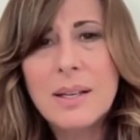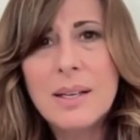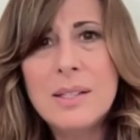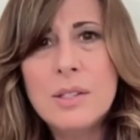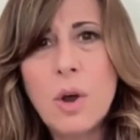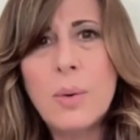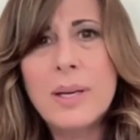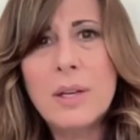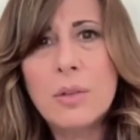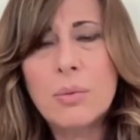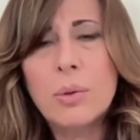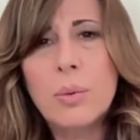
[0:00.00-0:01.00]
is
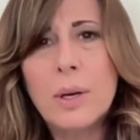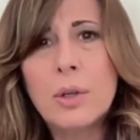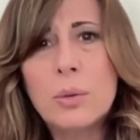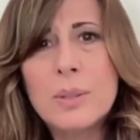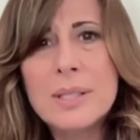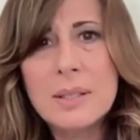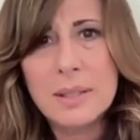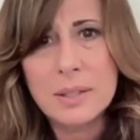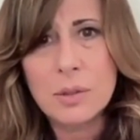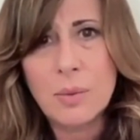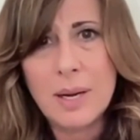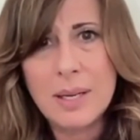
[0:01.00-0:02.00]
going through a
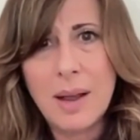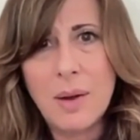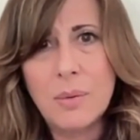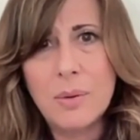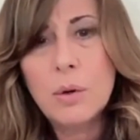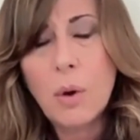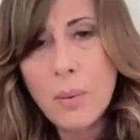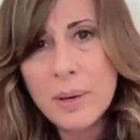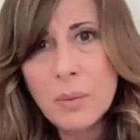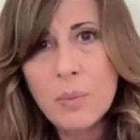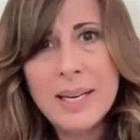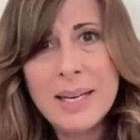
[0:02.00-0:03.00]
chrysalis right now,
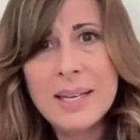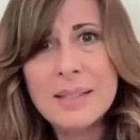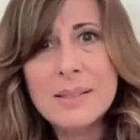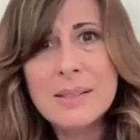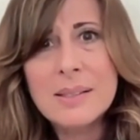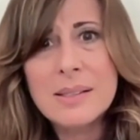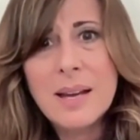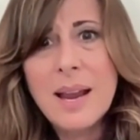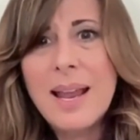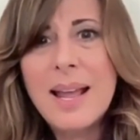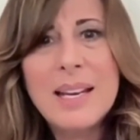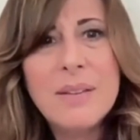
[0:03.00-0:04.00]
growing wings
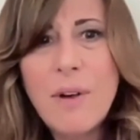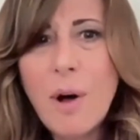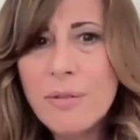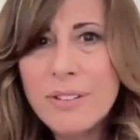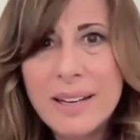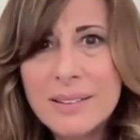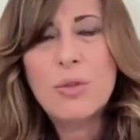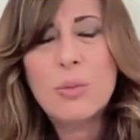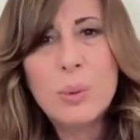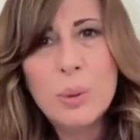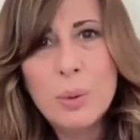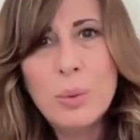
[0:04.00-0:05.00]
and evolving
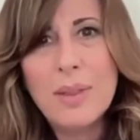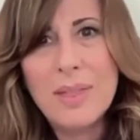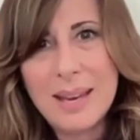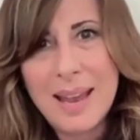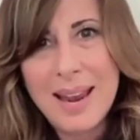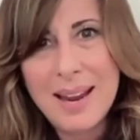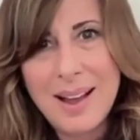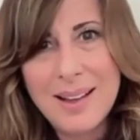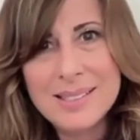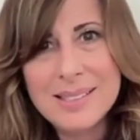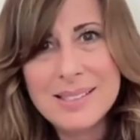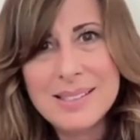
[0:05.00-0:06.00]
through the
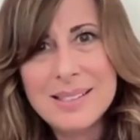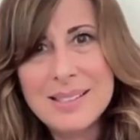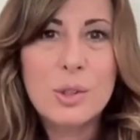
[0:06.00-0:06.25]
chaos.